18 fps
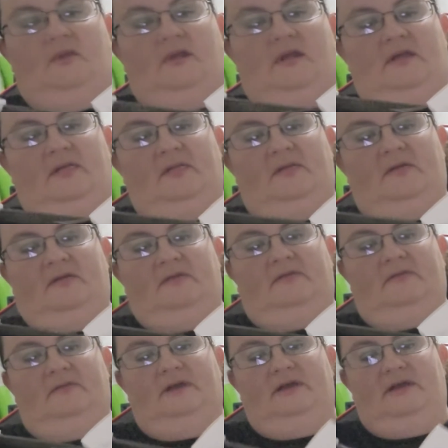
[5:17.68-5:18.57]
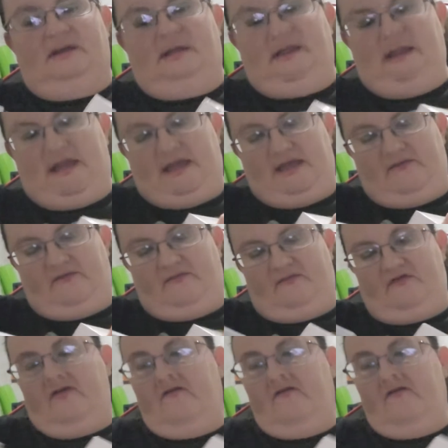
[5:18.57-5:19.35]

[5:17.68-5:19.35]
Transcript: I lost my knife.